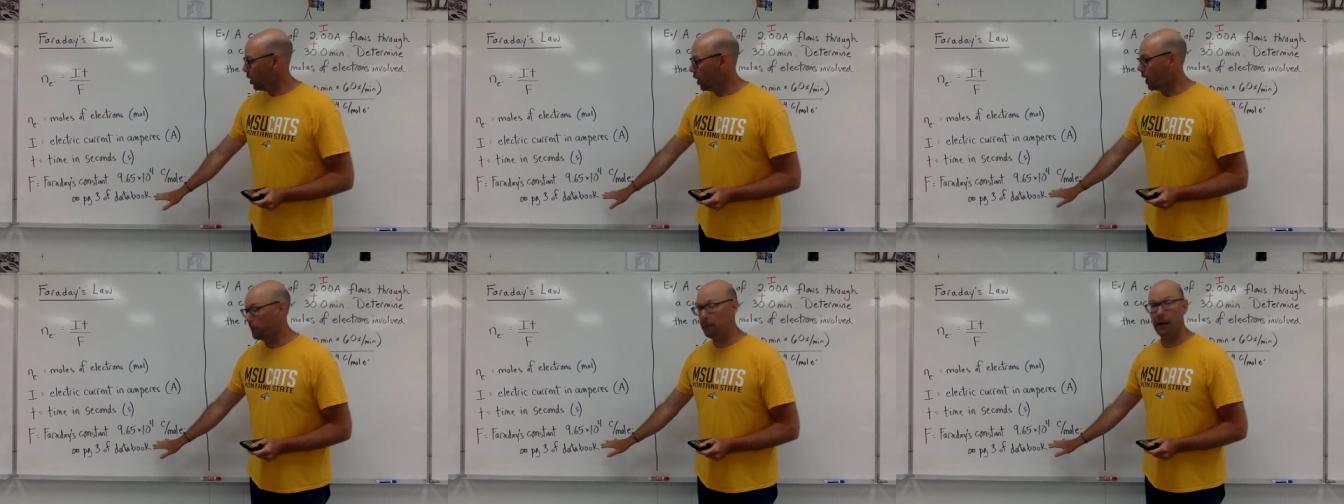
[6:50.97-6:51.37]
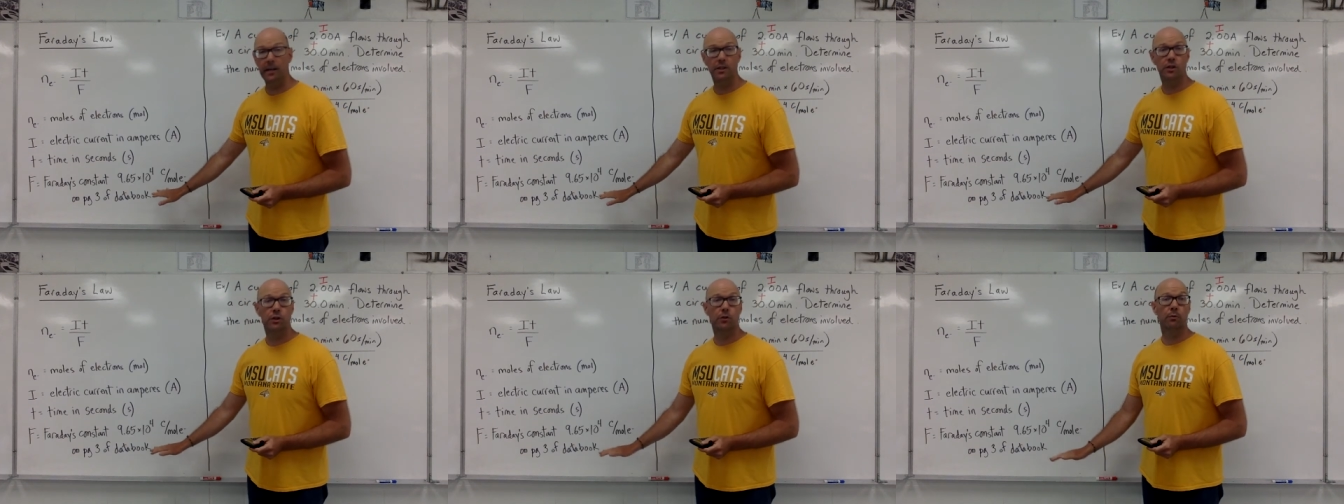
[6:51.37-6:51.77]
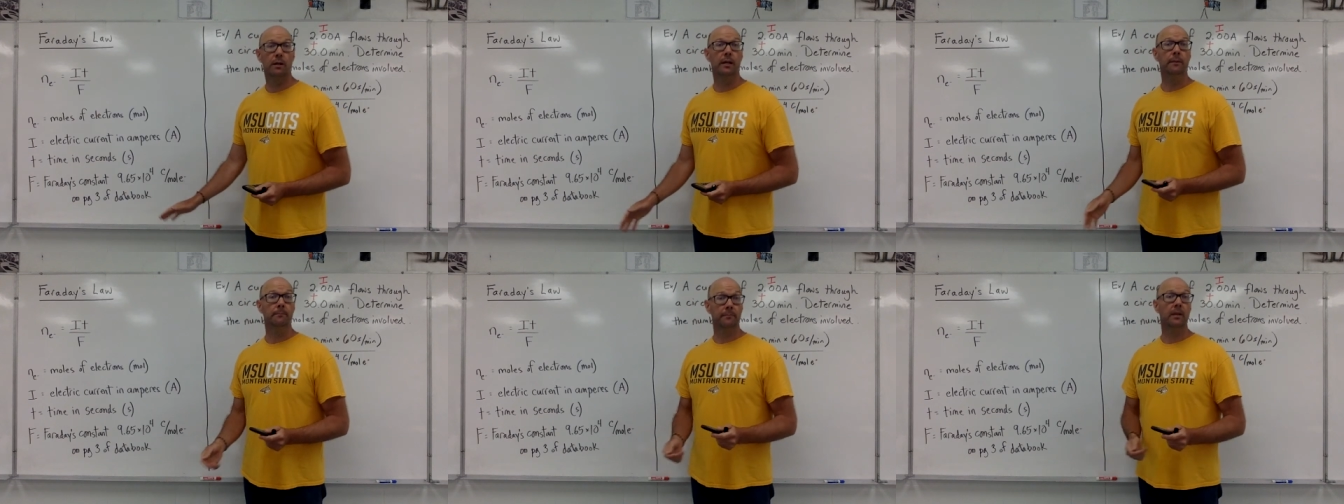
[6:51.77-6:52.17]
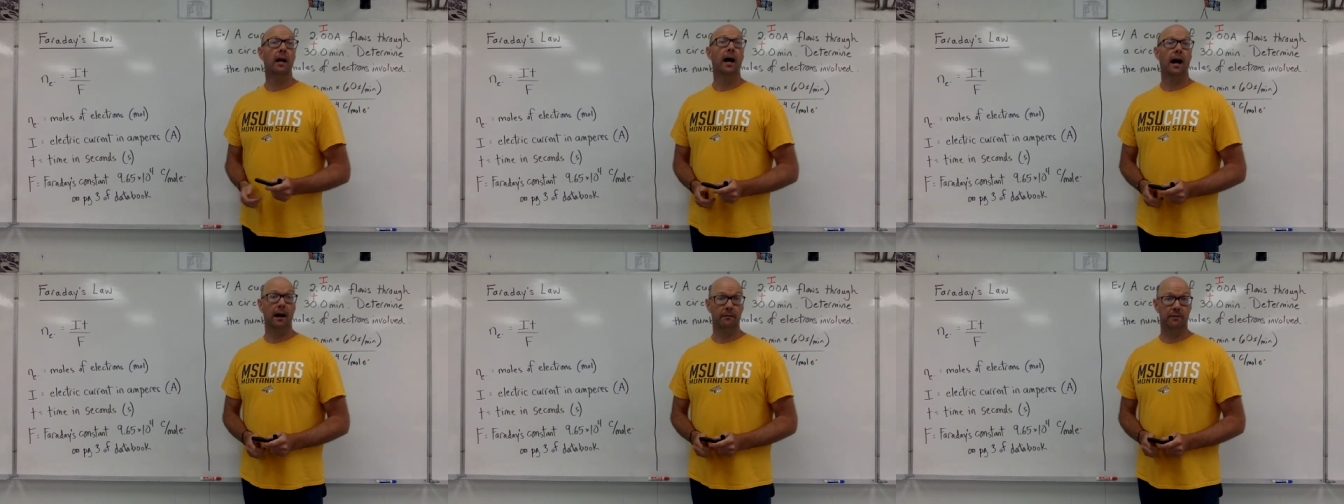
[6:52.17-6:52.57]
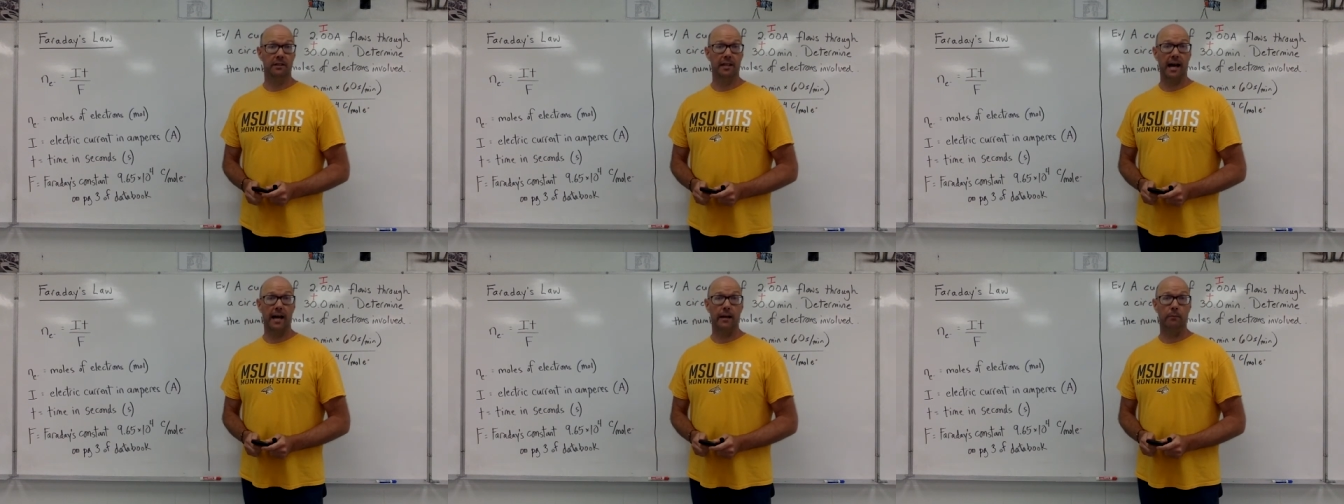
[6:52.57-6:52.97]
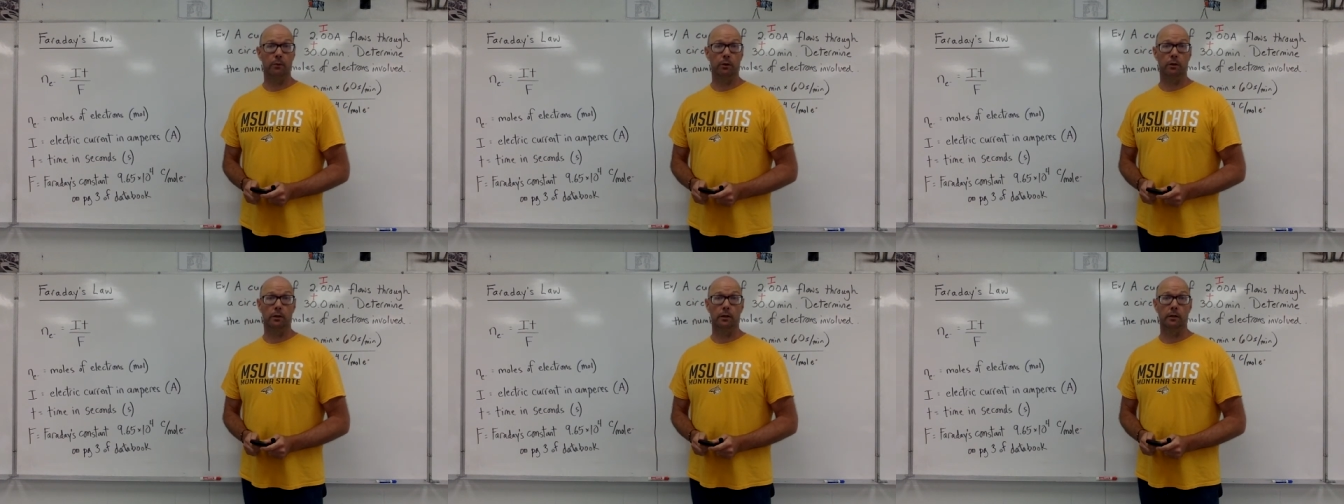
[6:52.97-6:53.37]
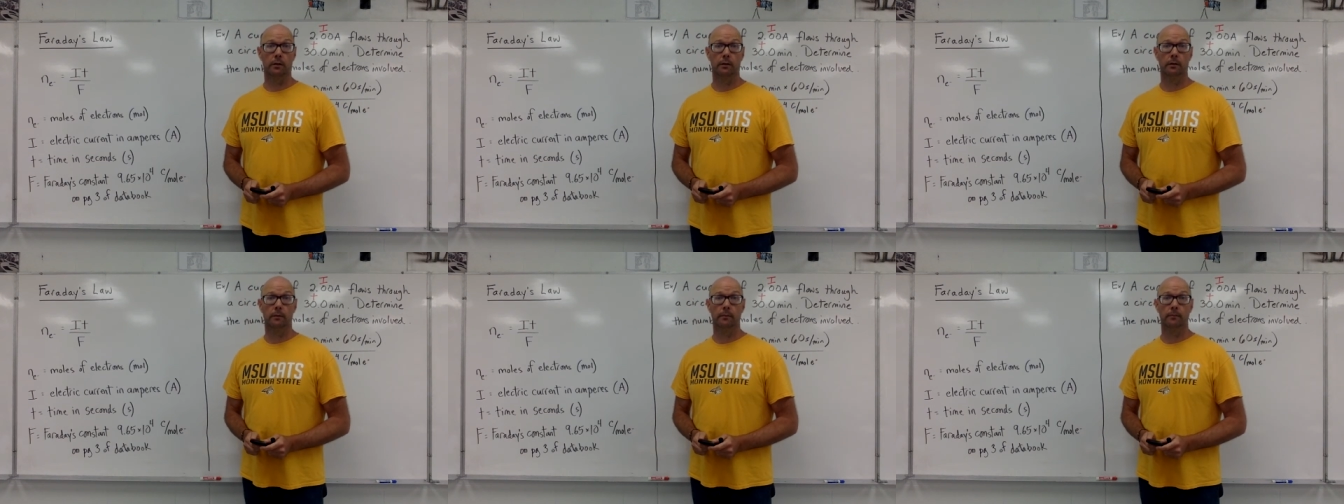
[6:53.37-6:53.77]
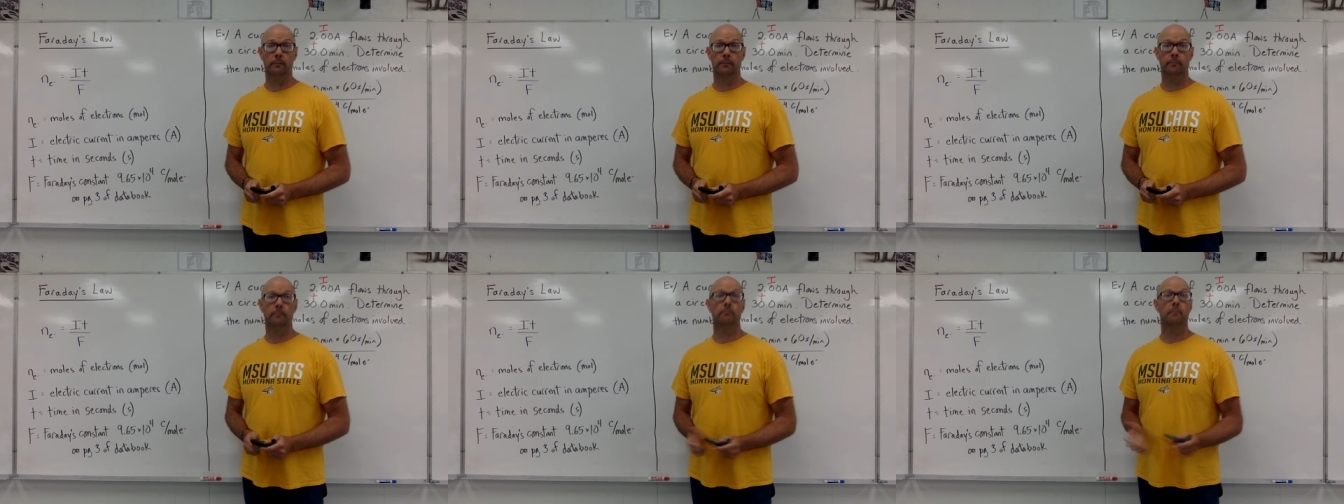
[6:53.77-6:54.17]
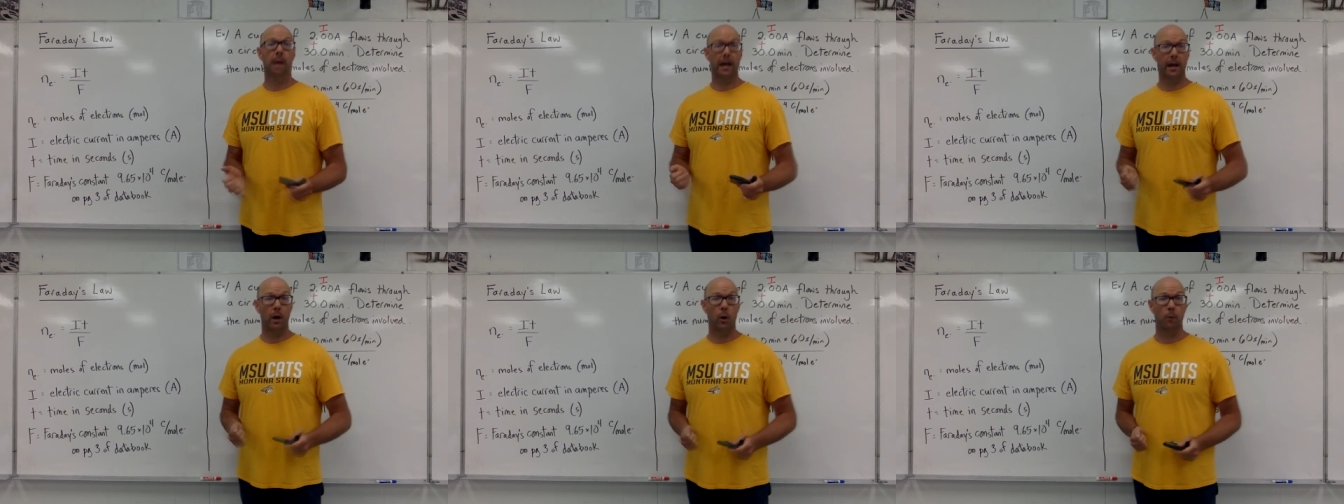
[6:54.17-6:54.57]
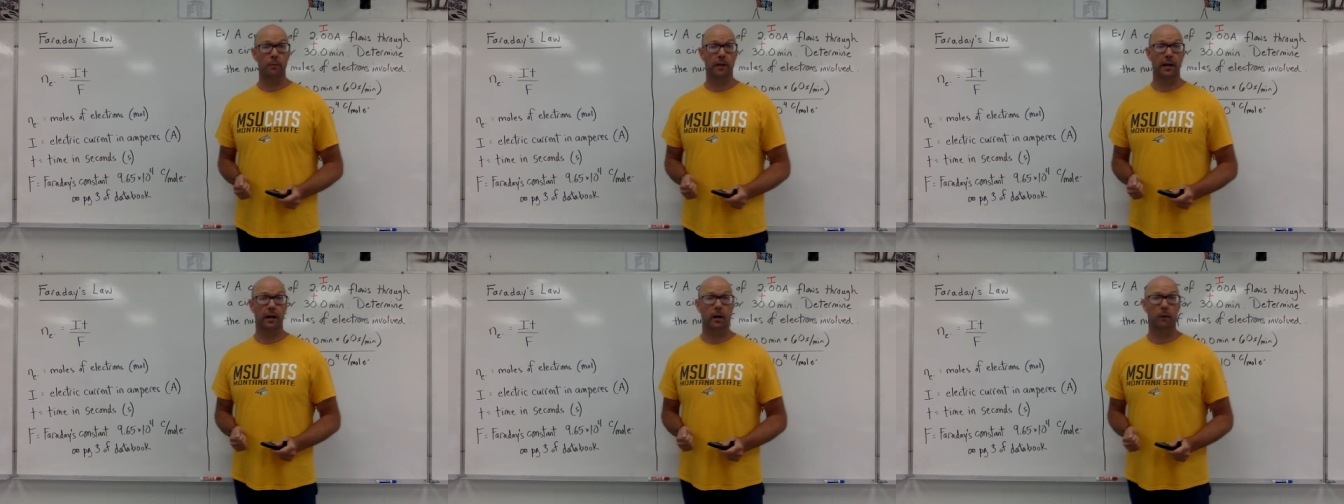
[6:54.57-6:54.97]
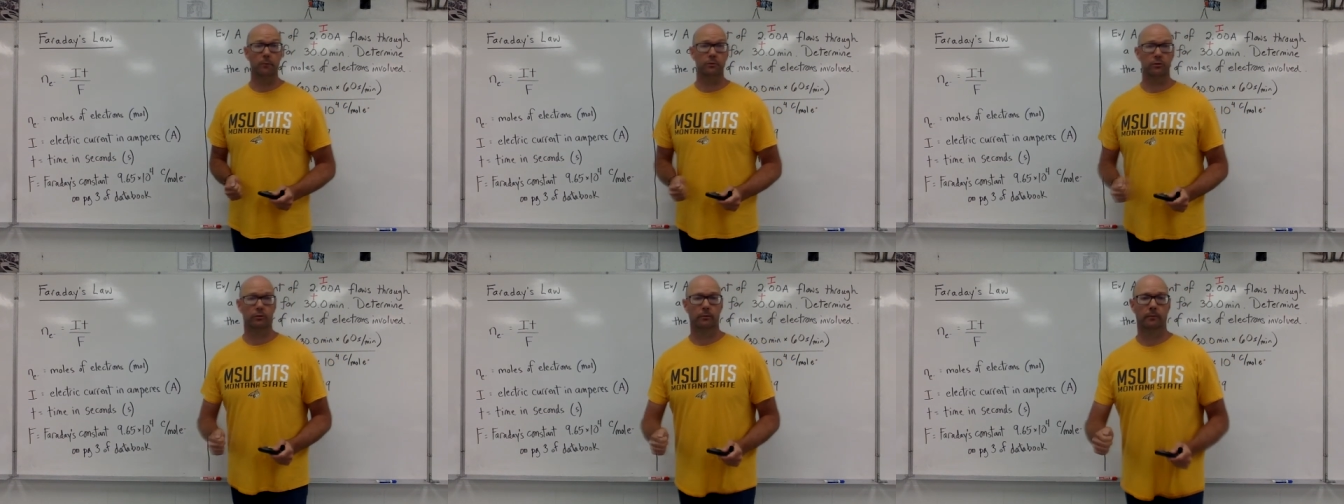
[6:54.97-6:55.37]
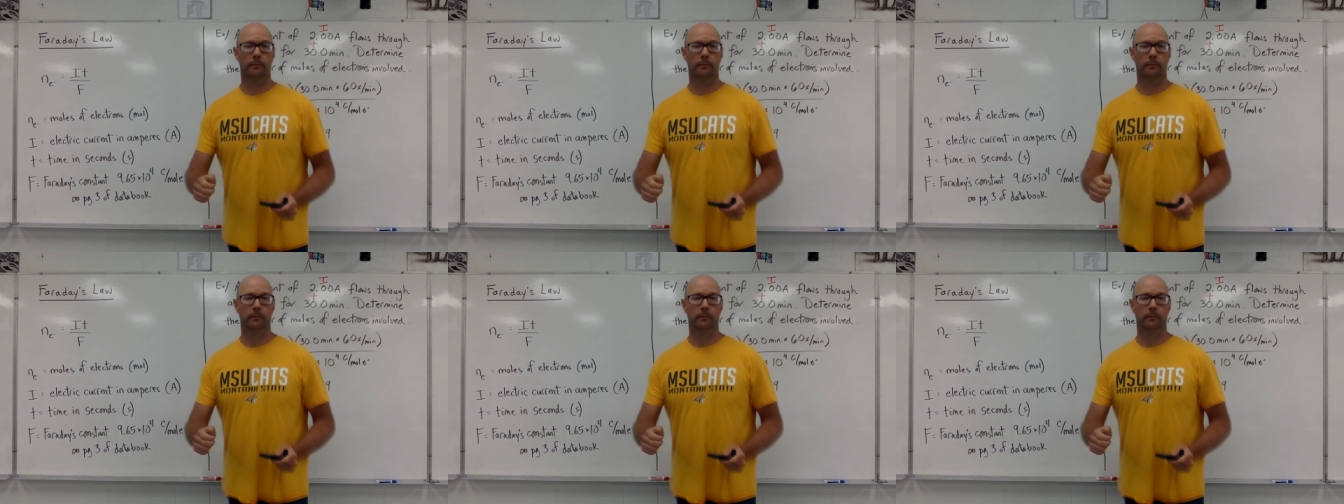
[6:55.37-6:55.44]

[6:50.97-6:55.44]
on page 3 of the data booklet. And I hope that helps.